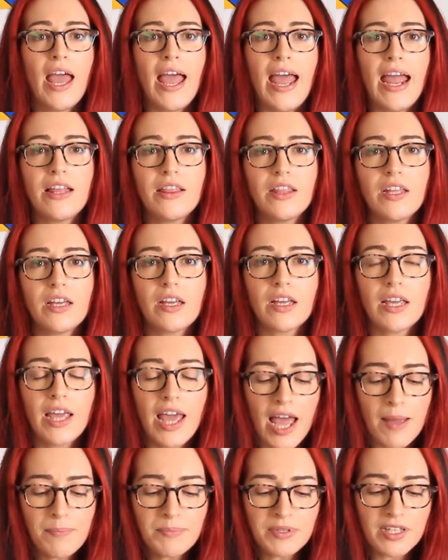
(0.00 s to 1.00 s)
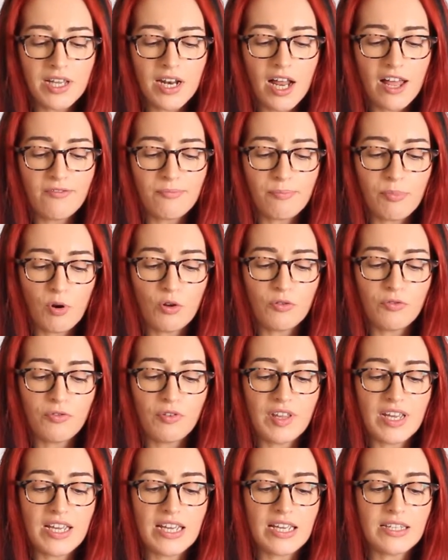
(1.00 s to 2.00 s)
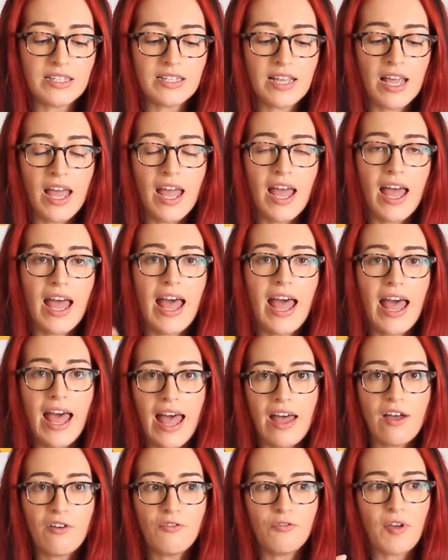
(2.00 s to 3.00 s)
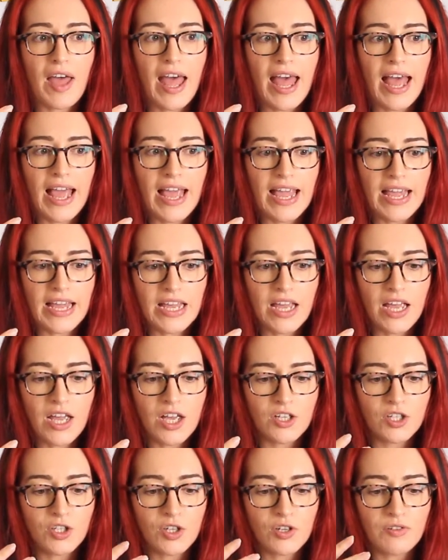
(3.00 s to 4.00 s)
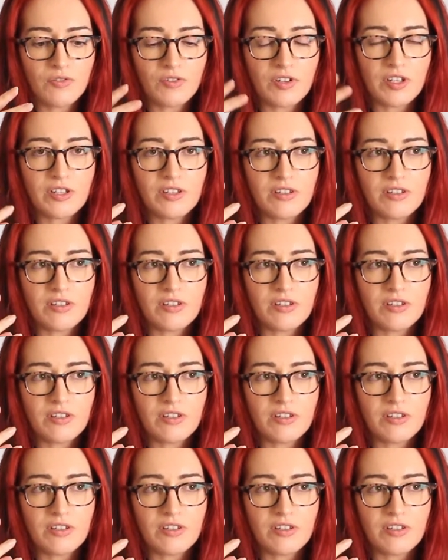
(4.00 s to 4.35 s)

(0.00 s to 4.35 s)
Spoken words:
and the caps that I've bought for these have a sort of,